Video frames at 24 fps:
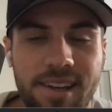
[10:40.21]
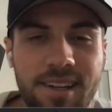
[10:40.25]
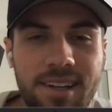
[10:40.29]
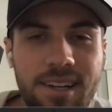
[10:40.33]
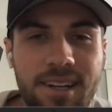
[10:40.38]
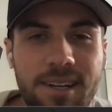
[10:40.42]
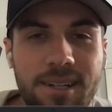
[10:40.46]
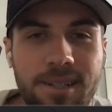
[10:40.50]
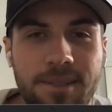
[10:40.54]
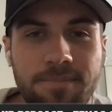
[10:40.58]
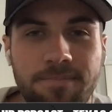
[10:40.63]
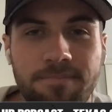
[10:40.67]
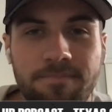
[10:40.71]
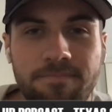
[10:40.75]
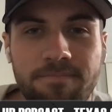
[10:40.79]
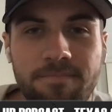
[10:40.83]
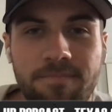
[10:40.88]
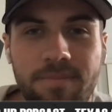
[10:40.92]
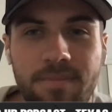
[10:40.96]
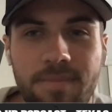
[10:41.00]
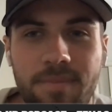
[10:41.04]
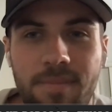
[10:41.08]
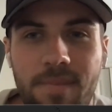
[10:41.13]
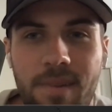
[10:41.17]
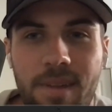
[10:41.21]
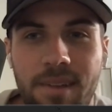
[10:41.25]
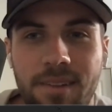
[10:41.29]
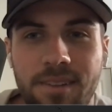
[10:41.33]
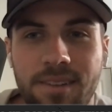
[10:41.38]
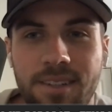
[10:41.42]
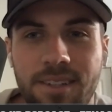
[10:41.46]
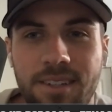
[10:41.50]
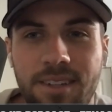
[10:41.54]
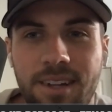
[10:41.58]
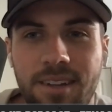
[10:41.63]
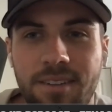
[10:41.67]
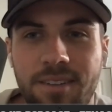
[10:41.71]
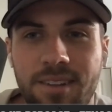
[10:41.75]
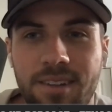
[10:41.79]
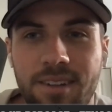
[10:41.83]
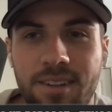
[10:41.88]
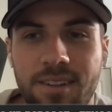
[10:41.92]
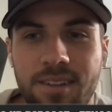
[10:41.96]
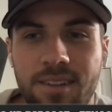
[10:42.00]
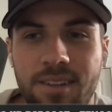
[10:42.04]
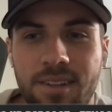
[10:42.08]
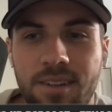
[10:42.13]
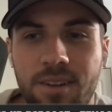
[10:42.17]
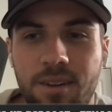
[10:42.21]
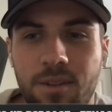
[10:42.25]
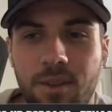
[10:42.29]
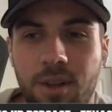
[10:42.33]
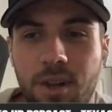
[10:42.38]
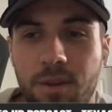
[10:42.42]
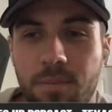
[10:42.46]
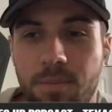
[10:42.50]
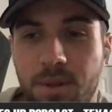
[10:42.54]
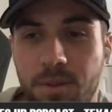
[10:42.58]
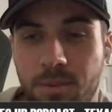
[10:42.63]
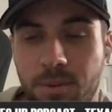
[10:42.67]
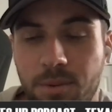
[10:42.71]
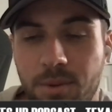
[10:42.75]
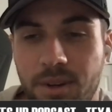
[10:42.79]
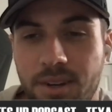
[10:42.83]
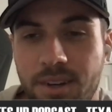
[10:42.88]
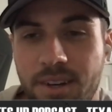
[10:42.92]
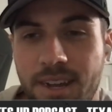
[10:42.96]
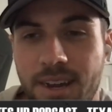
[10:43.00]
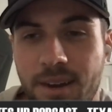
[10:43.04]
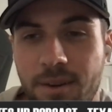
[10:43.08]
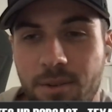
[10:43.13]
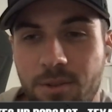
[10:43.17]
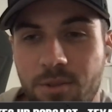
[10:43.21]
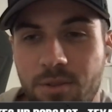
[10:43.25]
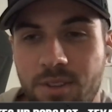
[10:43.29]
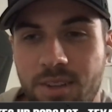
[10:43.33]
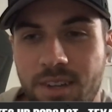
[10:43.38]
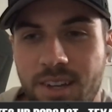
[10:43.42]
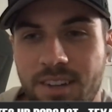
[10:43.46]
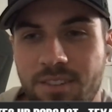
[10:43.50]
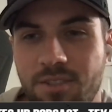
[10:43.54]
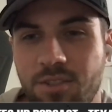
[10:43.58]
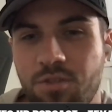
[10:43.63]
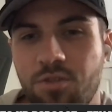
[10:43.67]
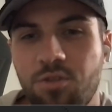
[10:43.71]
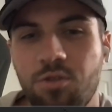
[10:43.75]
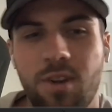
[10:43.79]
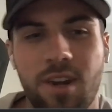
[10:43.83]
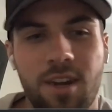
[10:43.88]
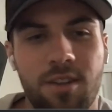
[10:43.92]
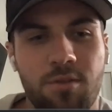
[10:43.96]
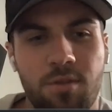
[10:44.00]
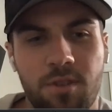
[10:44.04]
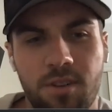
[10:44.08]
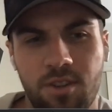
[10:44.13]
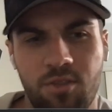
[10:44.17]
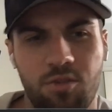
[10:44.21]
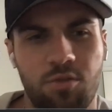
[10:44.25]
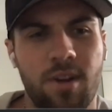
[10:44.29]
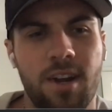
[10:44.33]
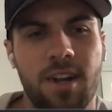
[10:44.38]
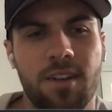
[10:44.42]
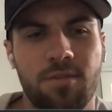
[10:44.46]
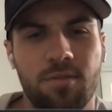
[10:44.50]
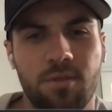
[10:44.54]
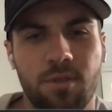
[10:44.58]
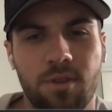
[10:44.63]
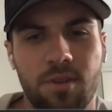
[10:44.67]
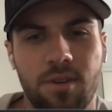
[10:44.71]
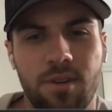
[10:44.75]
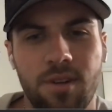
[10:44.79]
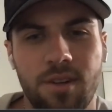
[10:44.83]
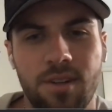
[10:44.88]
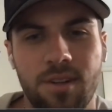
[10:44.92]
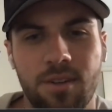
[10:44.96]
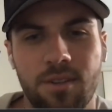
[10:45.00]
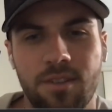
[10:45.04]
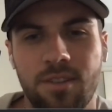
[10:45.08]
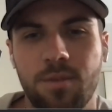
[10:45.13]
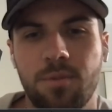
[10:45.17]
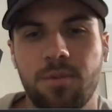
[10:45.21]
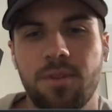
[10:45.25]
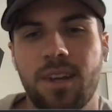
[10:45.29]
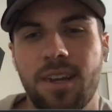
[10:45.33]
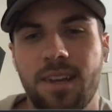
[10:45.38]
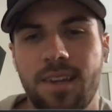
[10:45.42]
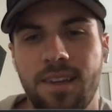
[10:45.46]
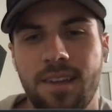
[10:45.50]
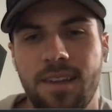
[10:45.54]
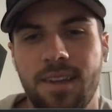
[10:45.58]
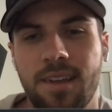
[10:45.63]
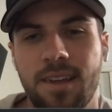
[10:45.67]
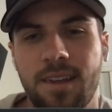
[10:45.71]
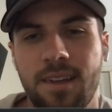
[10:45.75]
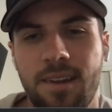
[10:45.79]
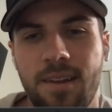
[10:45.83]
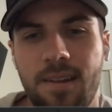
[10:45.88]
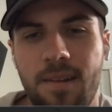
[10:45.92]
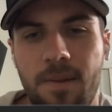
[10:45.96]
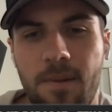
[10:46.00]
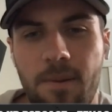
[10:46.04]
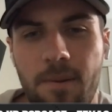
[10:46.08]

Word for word: Um, and, and I think a lot of people right now are kind of just transferring to transfer, you know, see what they can get.